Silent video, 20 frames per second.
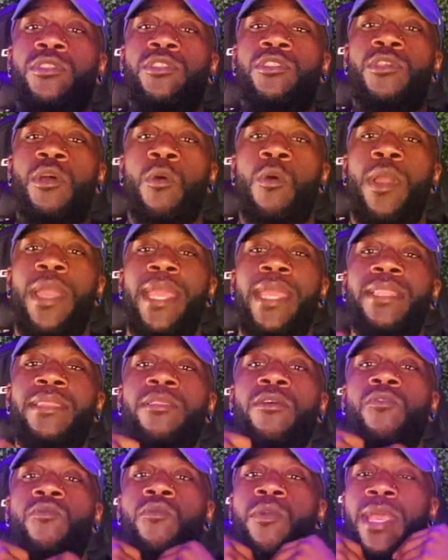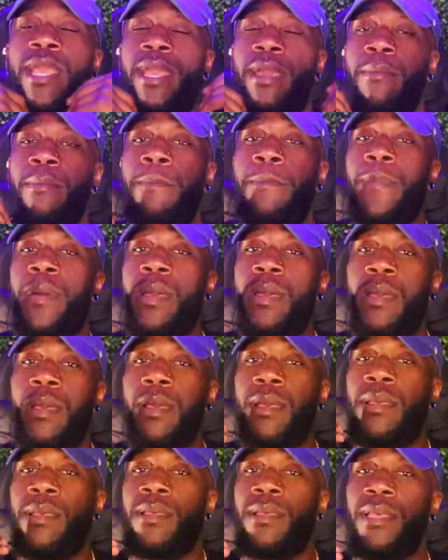so in the ramp,
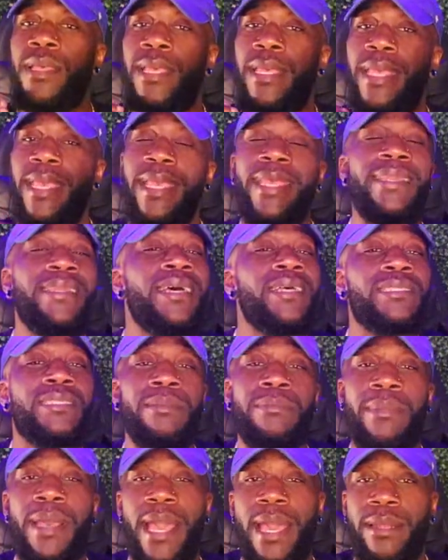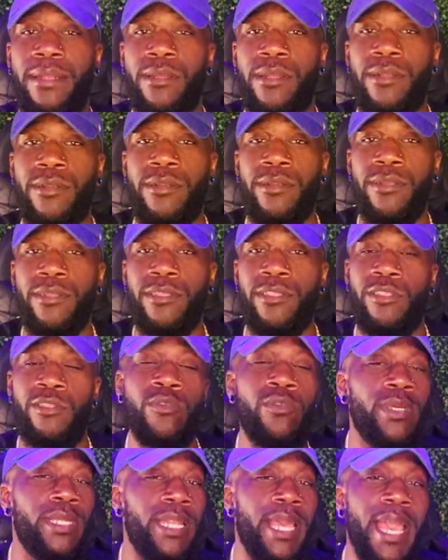it doesn't matter.
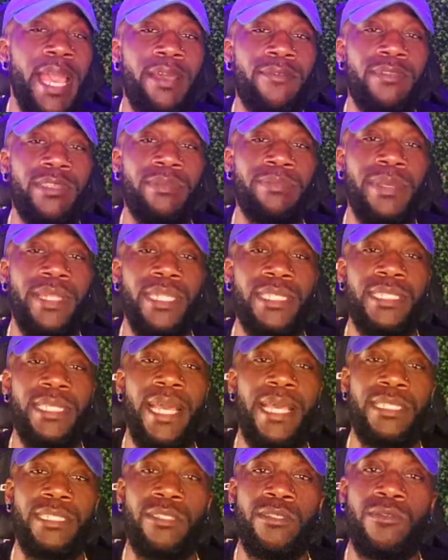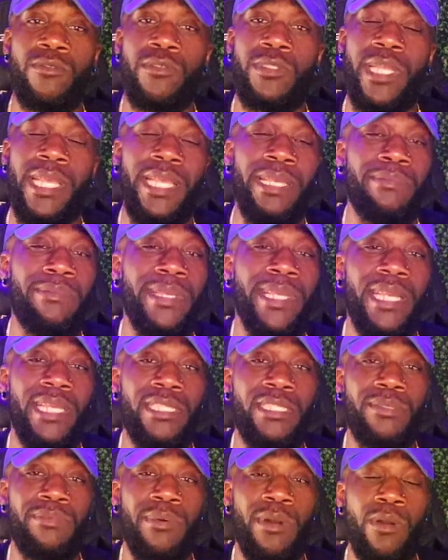You can have as many tattoos, they can be
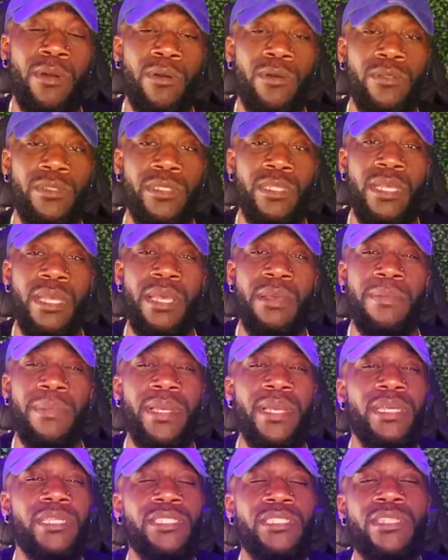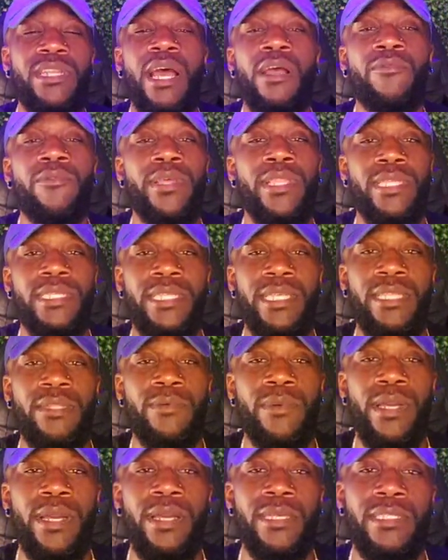exposed, because you're not really dealing
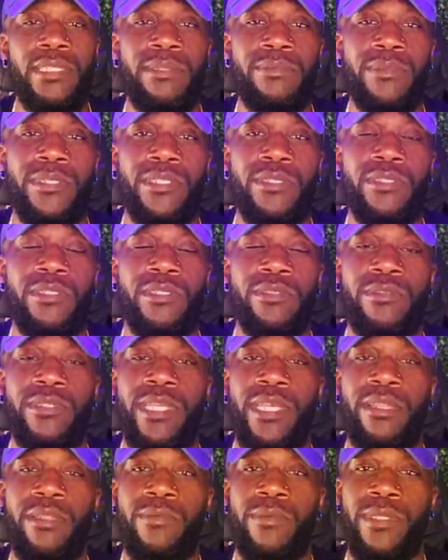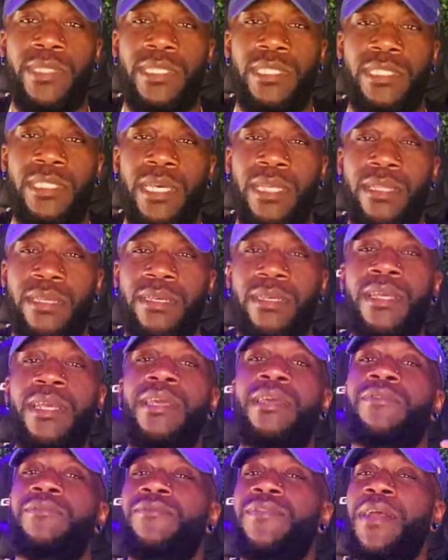with customers, you're dealing with each other.
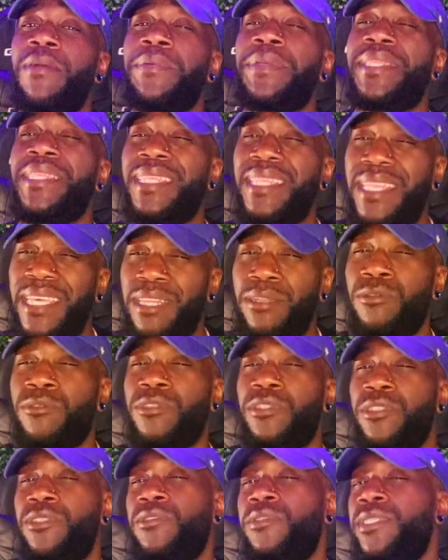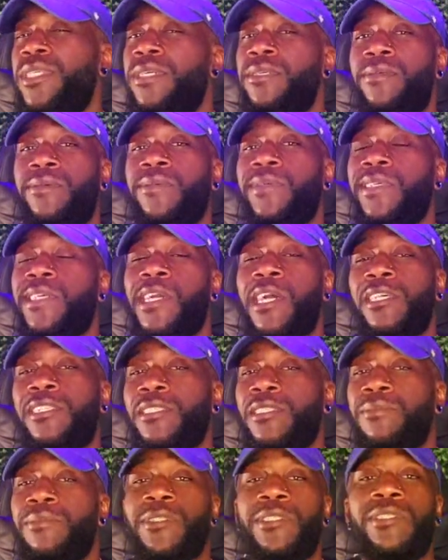Very little do you deal with
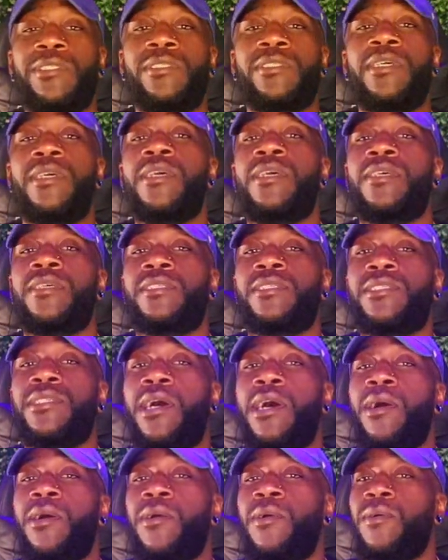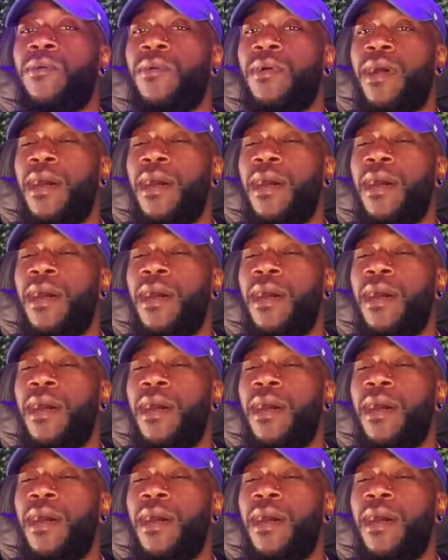customers, so